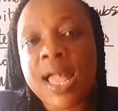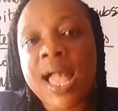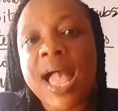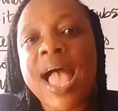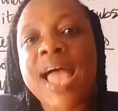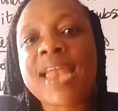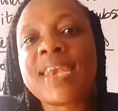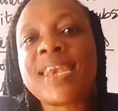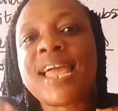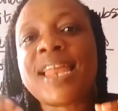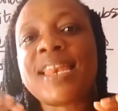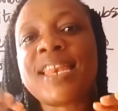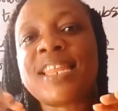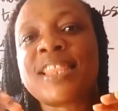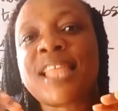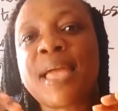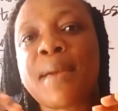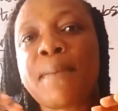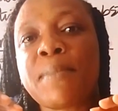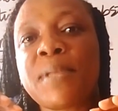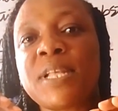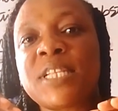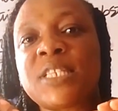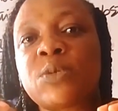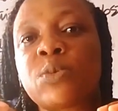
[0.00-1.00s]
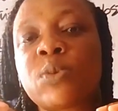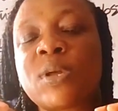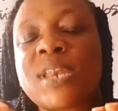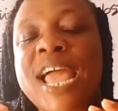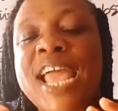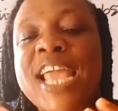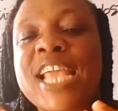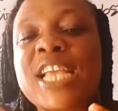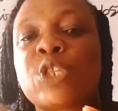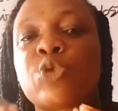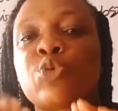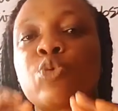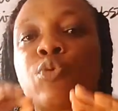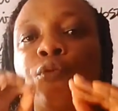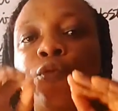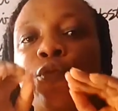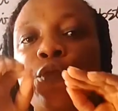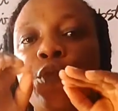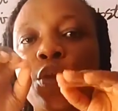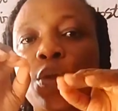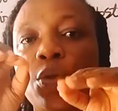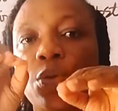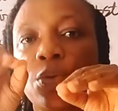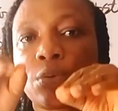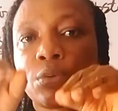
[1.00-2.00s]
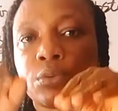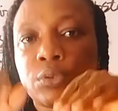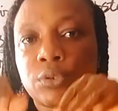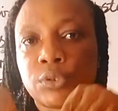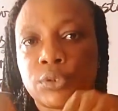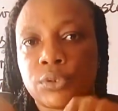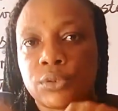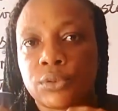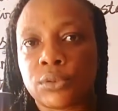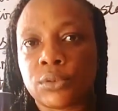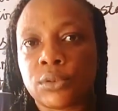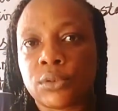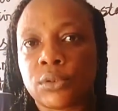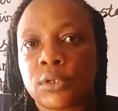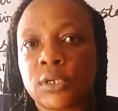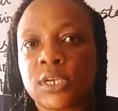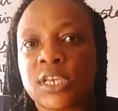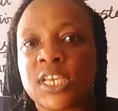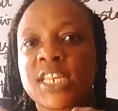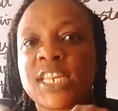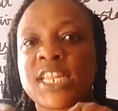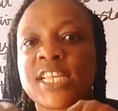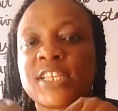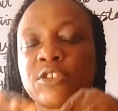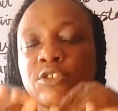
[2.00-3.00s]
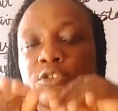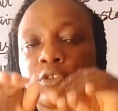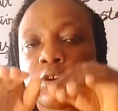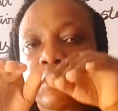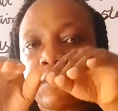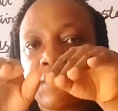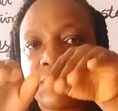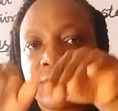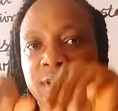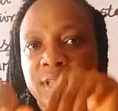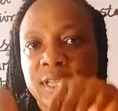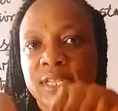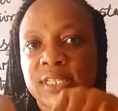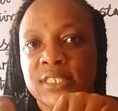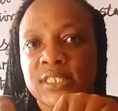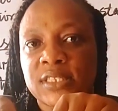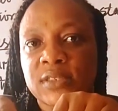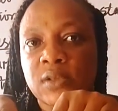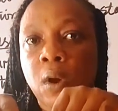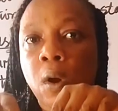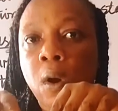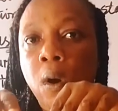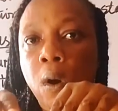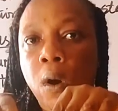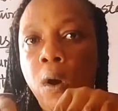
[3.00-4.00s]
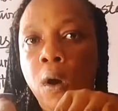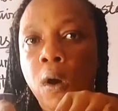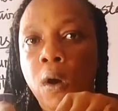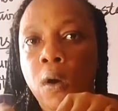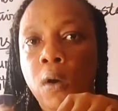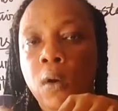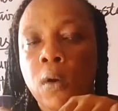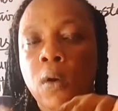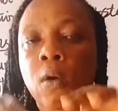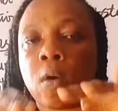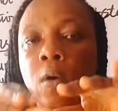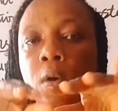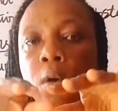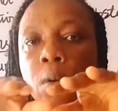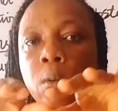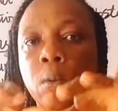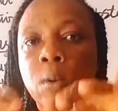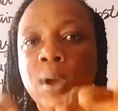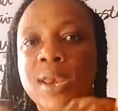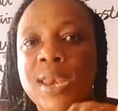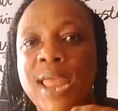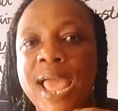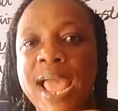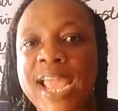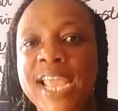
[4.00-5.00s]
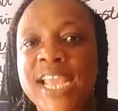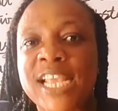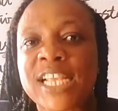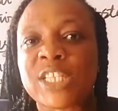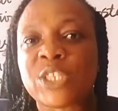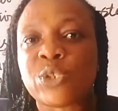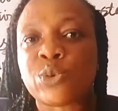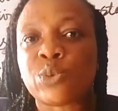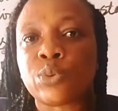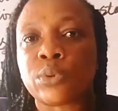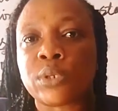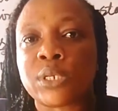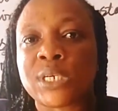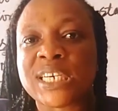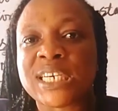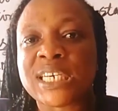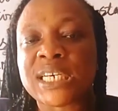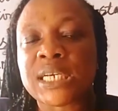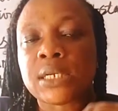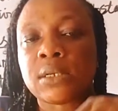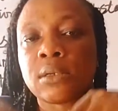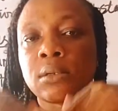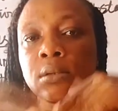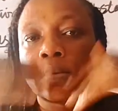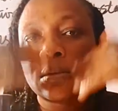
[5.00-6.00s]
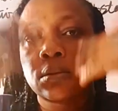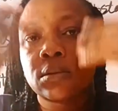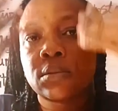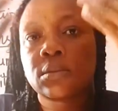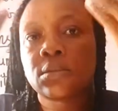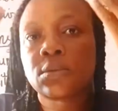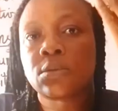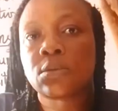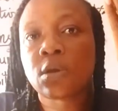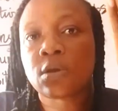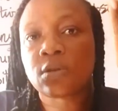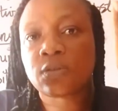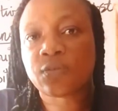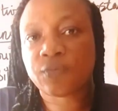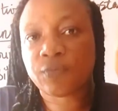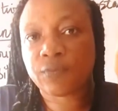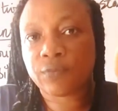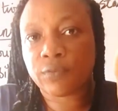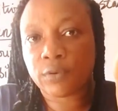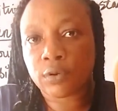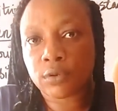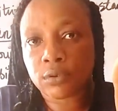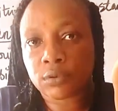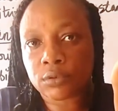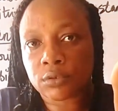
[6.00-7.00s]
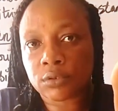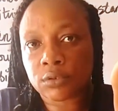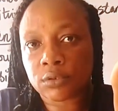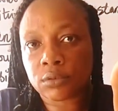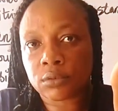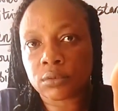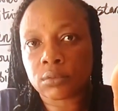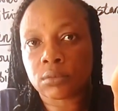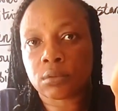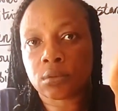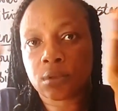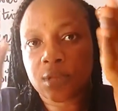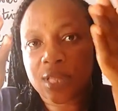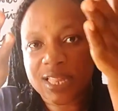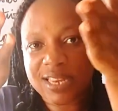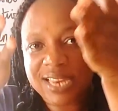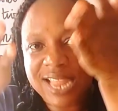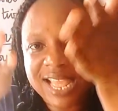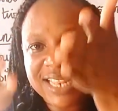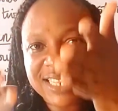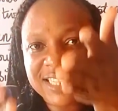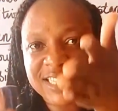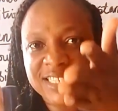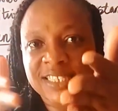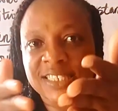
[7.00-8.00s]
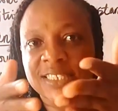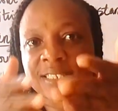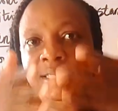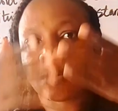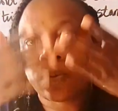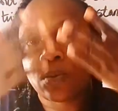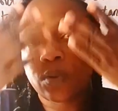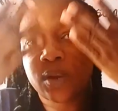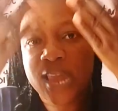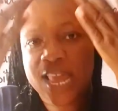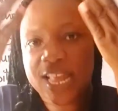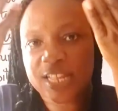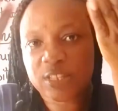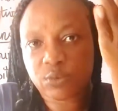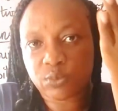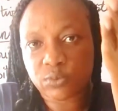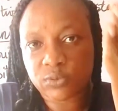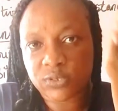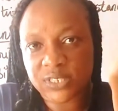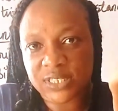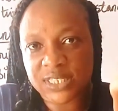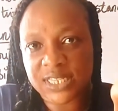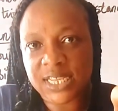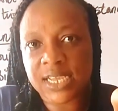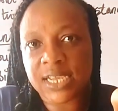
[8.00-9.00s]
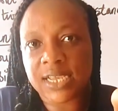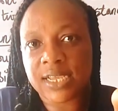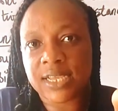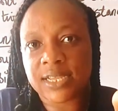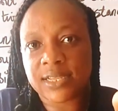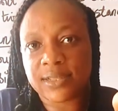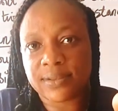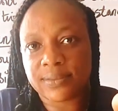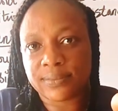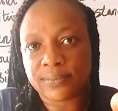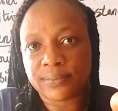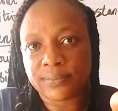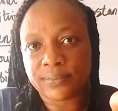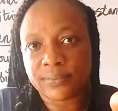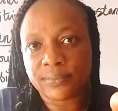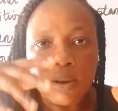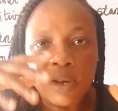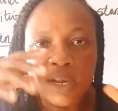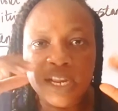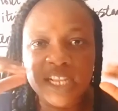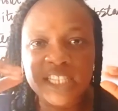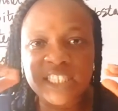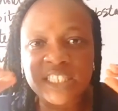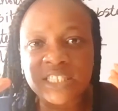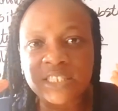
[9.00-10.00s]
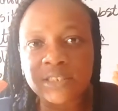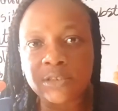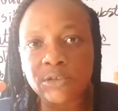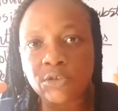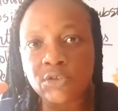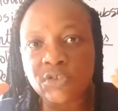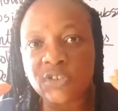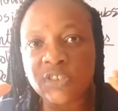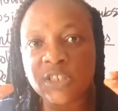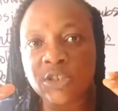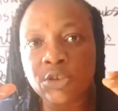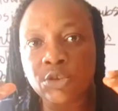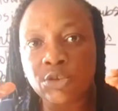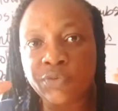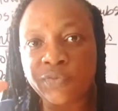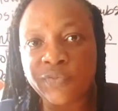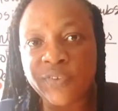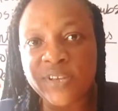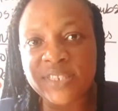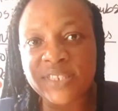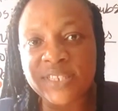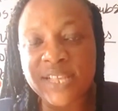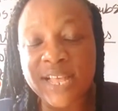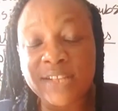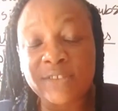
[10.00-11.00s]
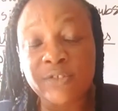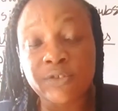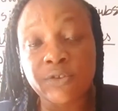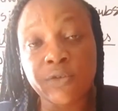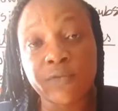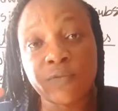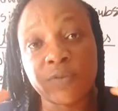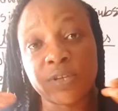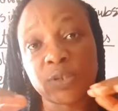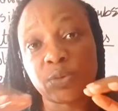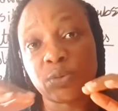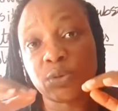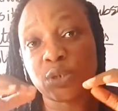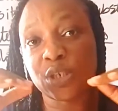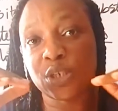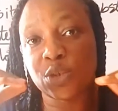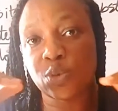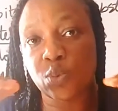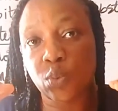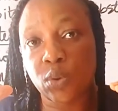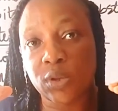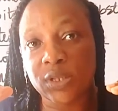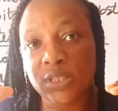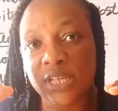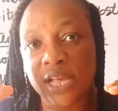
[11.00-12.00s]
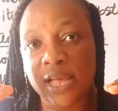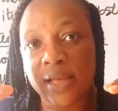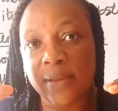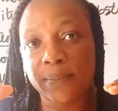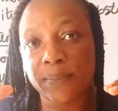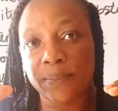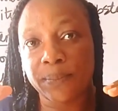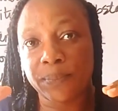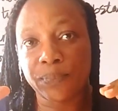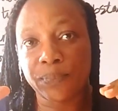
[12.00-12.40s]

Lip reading: And that determines whether it will float in a solvent or whether it will not float. That is whether it will sink. Let's use the universal solvent, which is water.